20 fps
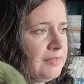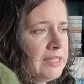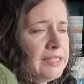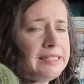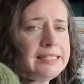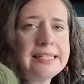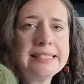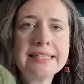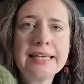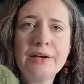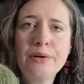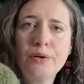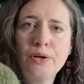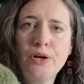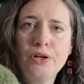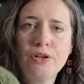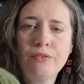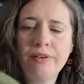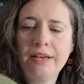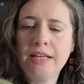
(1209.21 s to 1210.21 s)
discount
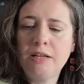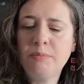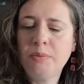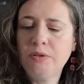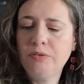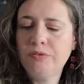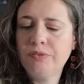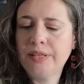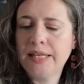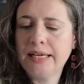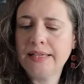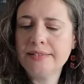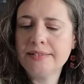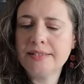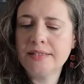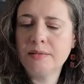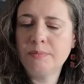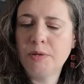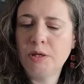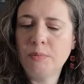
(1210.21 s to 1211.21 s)
code available for that at
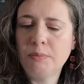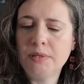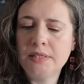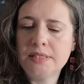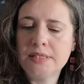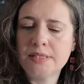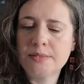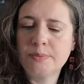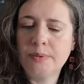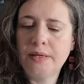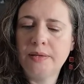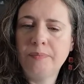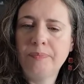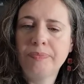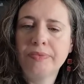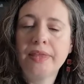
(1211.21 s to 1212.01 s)
the moment as well.